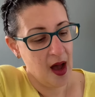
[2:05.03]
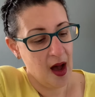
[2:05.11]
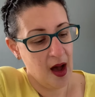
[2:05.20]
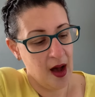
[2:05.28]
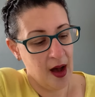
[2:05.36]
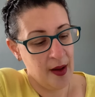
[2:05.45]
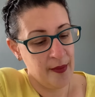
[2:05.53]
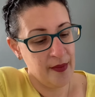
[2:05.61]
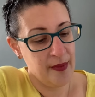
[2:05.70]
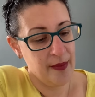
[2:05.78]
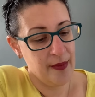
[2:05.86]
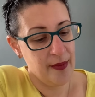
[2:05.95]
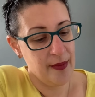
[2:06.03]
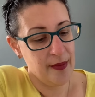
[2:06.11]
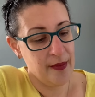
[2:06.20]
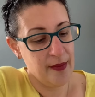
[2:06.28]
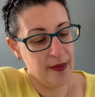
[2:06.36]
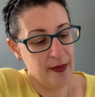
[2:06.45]

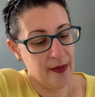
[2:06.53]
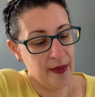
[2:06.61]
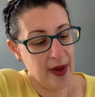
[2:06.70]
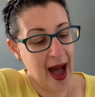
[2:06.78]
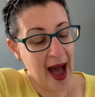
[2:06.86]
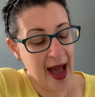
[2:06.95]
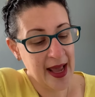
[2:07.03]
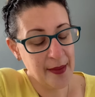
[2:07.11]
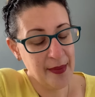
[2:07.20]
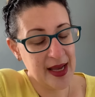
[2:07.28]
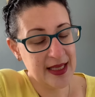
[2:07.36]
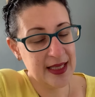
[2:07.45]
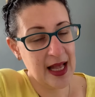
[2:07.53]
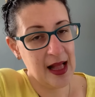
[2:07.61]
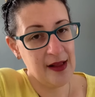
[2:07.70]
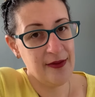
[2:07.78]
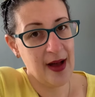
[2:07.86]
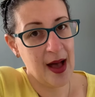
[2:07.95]
I myself